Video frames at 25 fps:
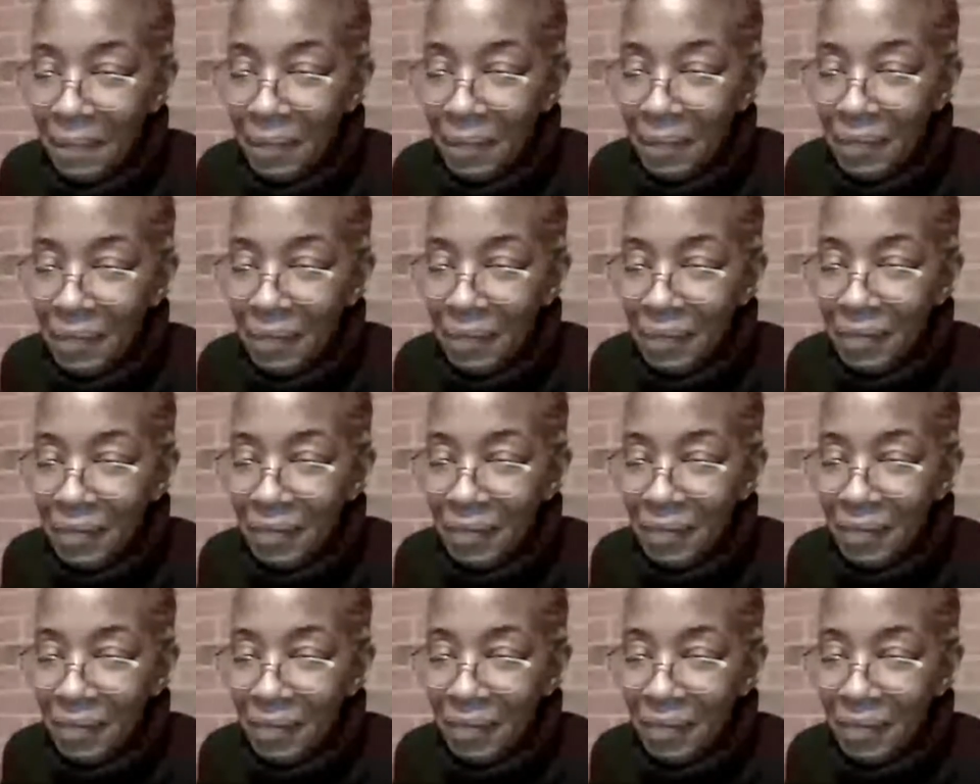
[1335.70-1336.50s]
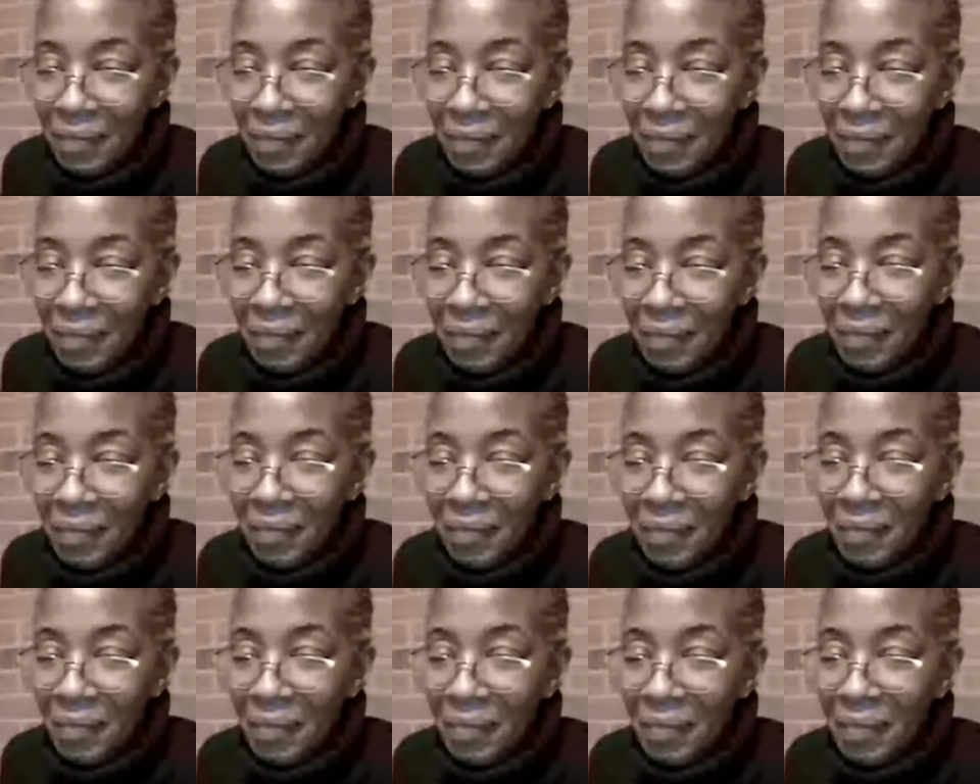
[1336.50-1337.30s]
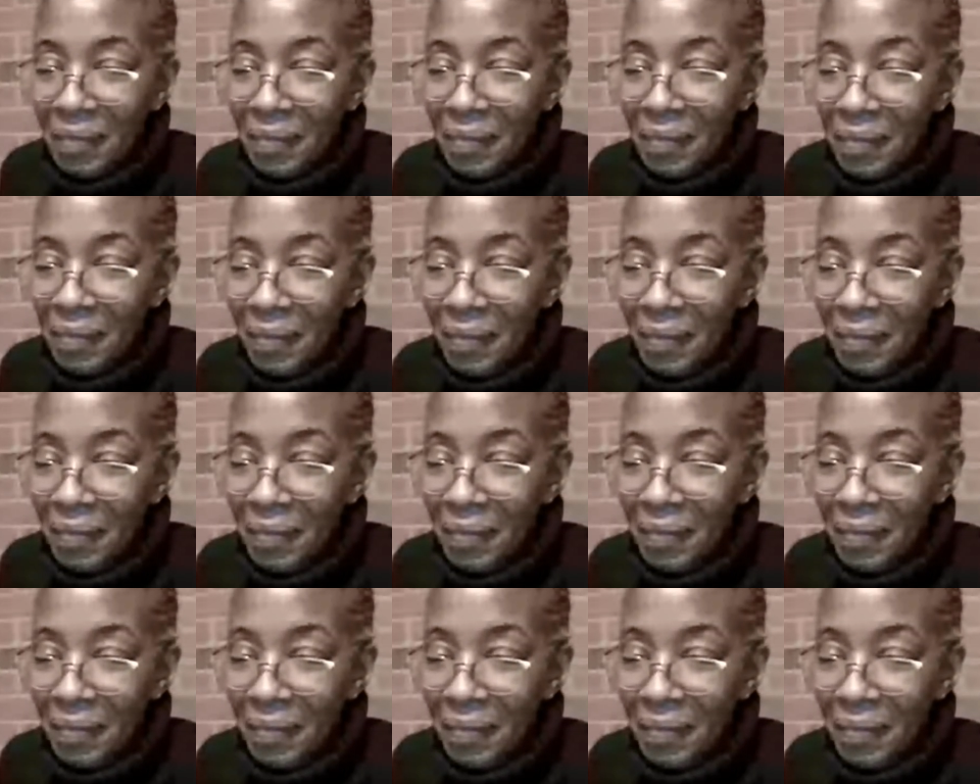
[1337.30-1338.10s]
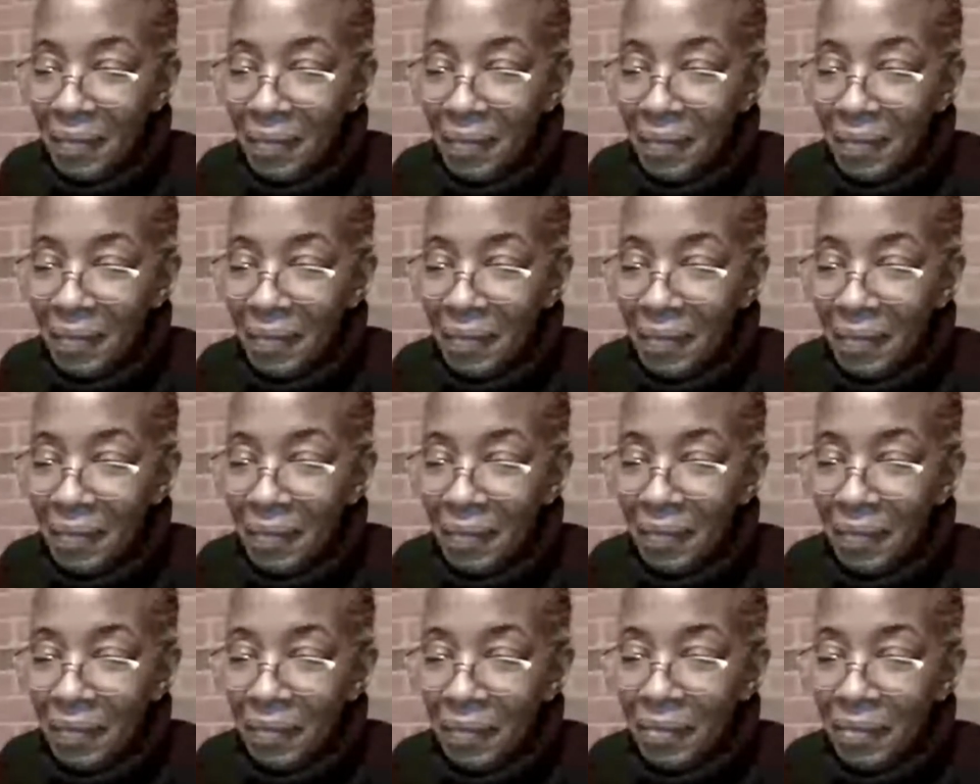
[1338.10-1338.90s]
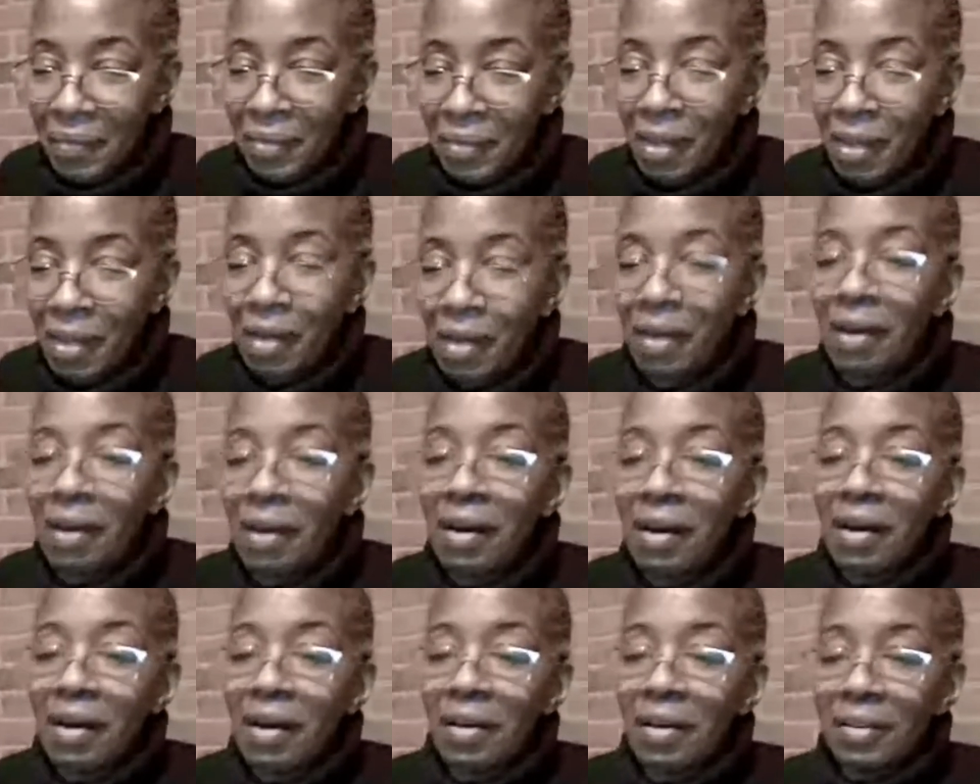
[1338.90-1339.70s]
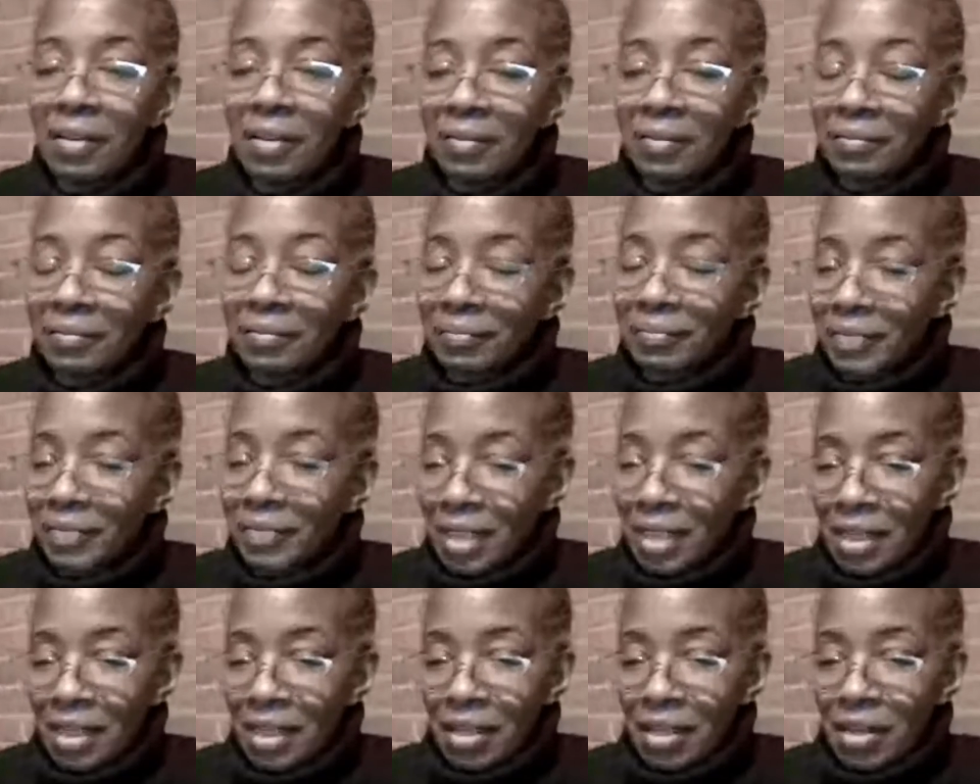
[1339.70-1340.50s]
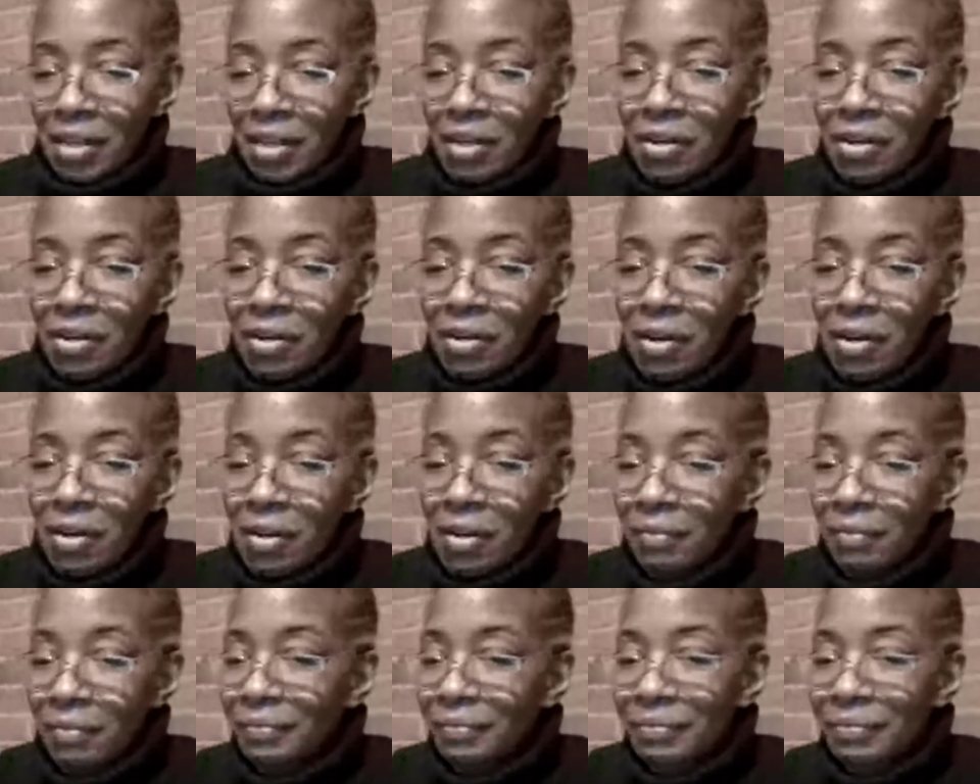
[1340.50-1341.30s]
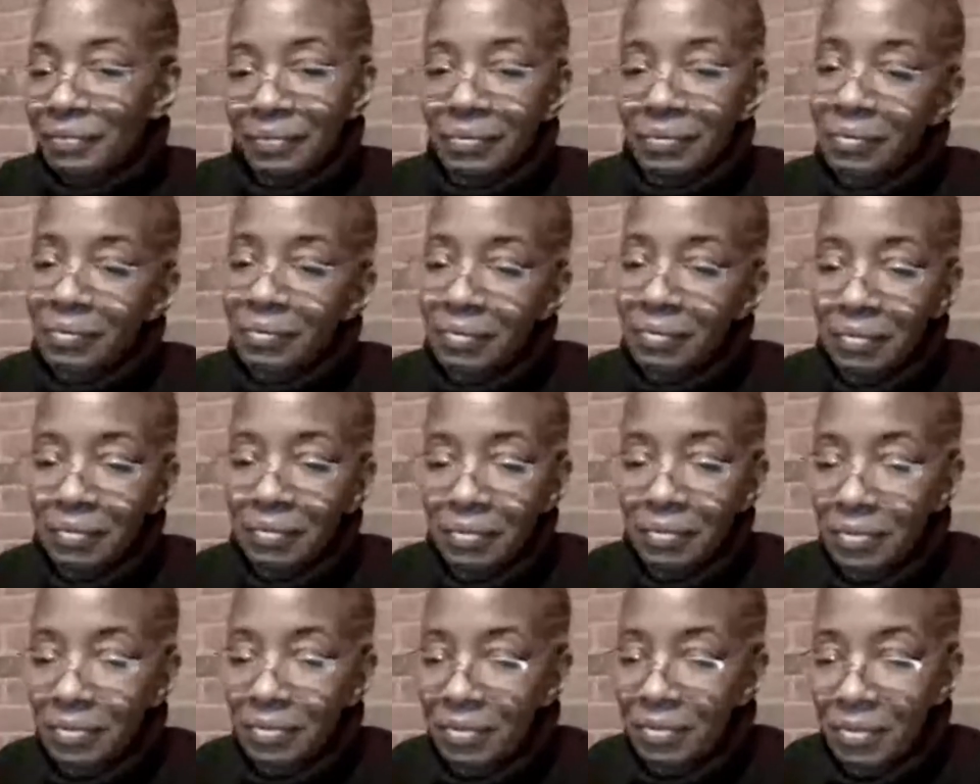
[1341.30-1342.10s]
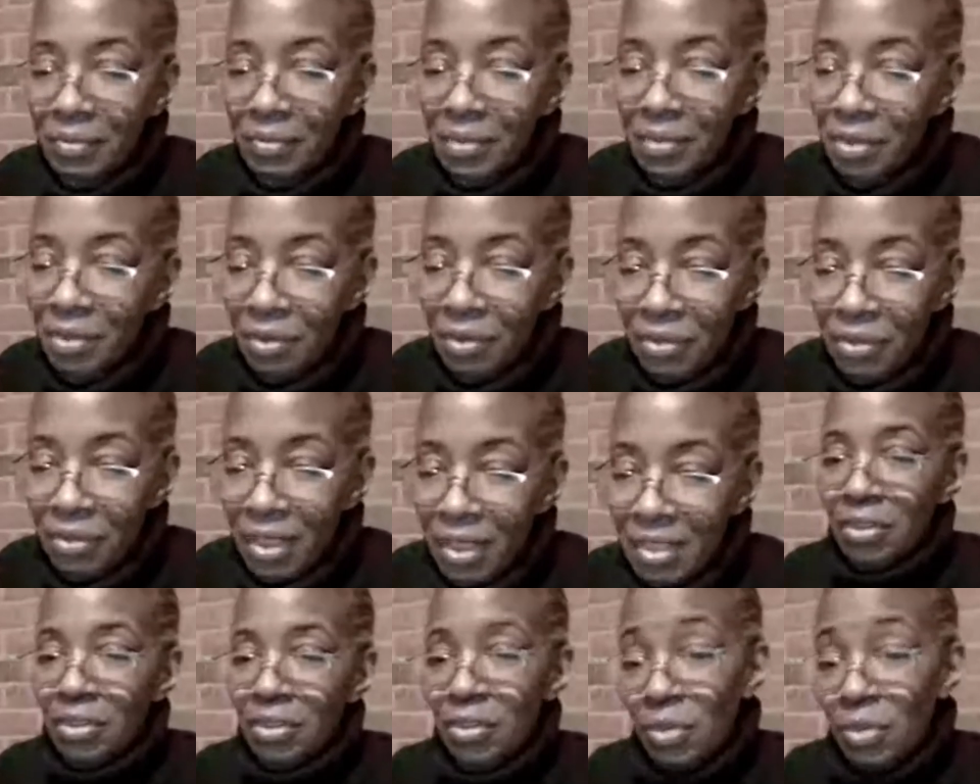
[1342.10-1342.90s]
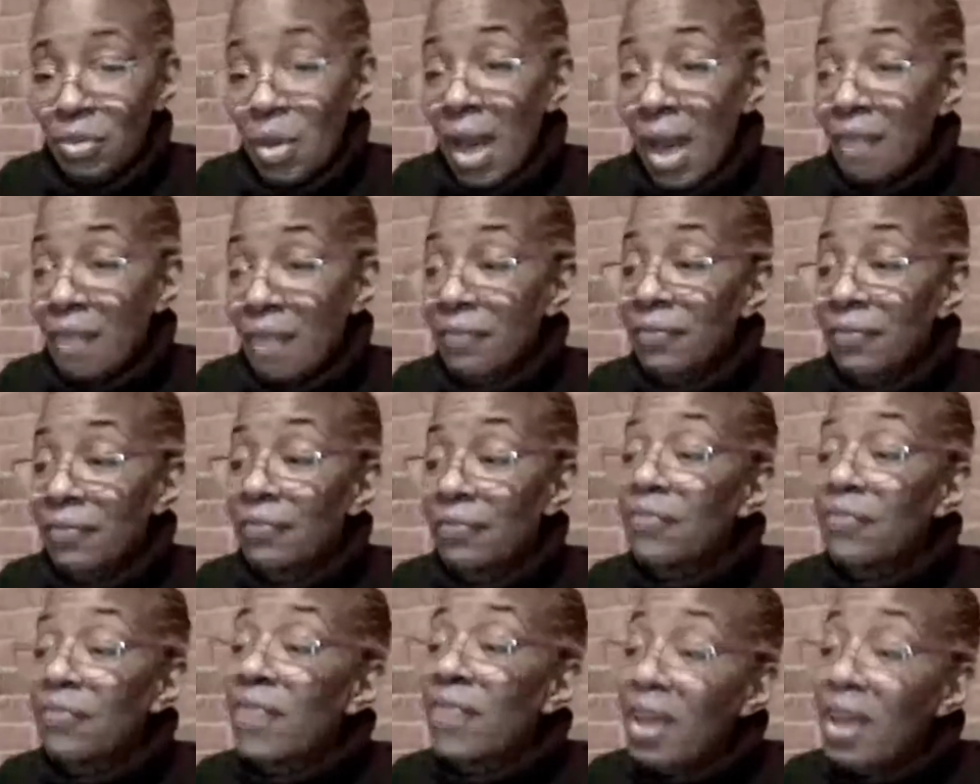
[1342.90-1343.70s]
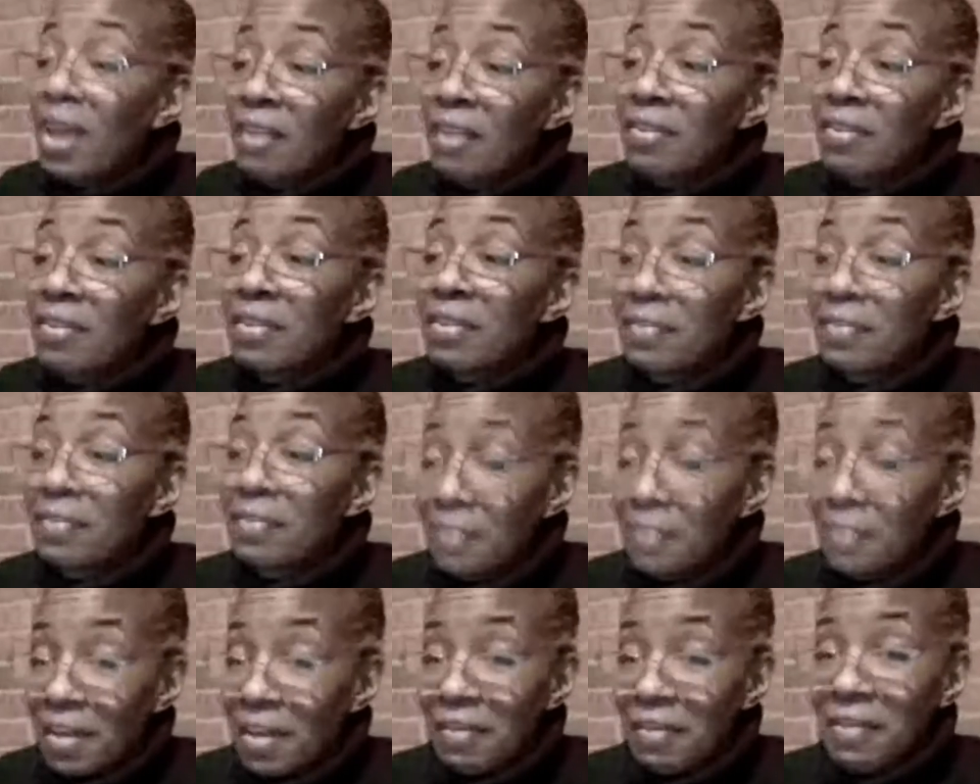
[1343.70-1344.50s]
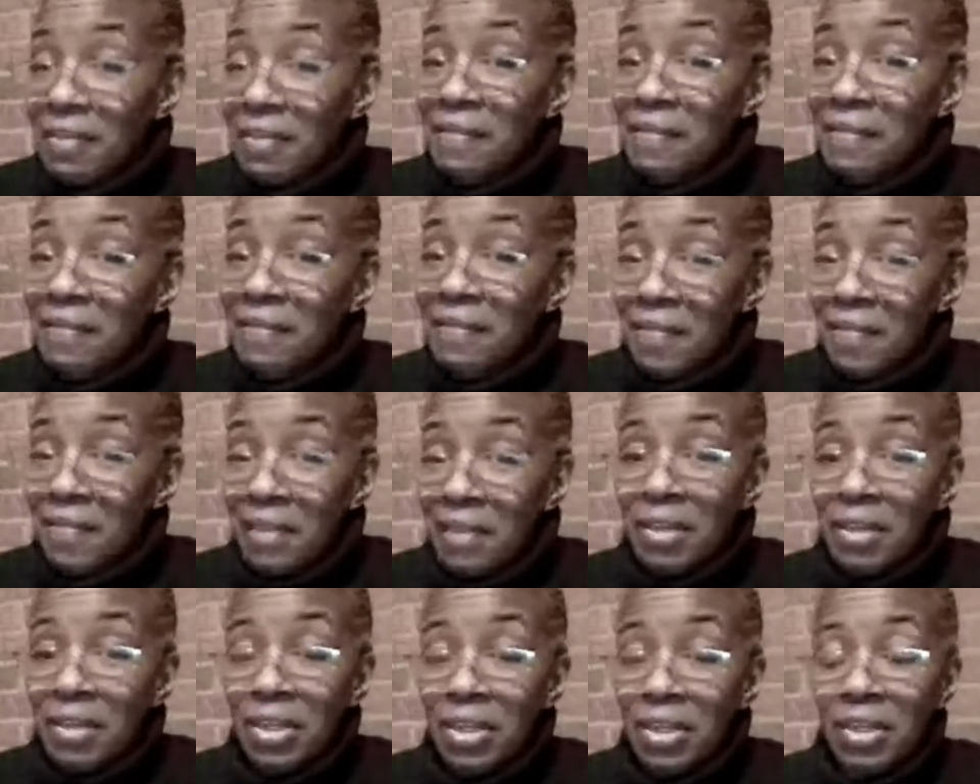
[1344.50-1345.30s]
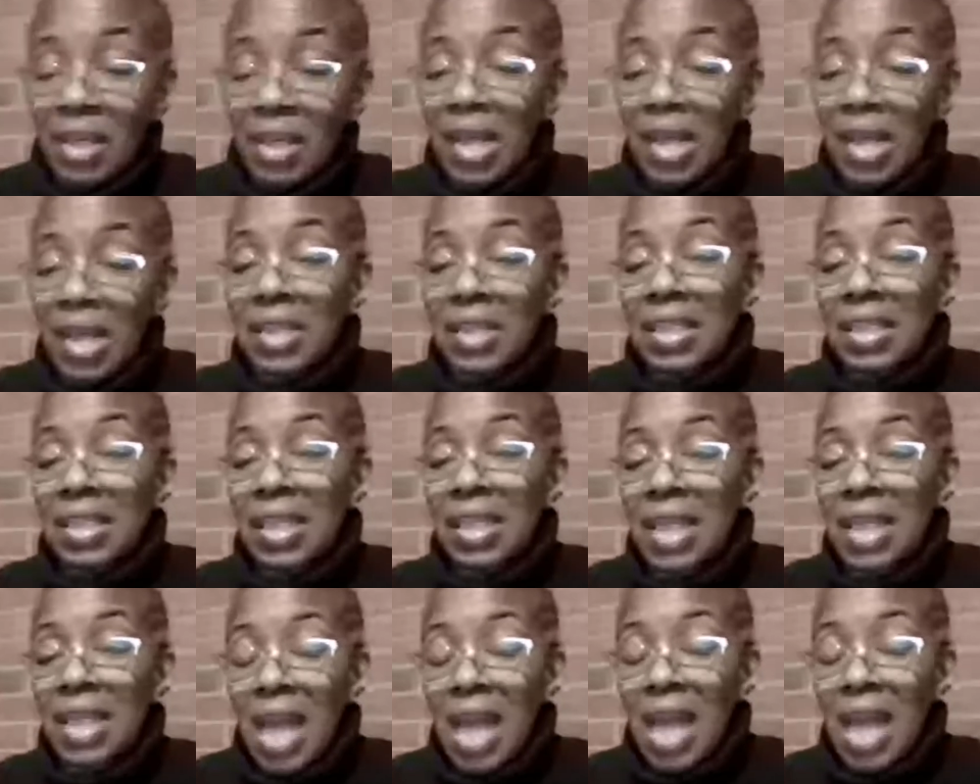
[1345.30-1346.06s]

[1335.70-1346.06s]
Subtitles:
Aw, girl, no thanks needed. You know, you have very, very, very good content. I'm sorry that you're not doing well.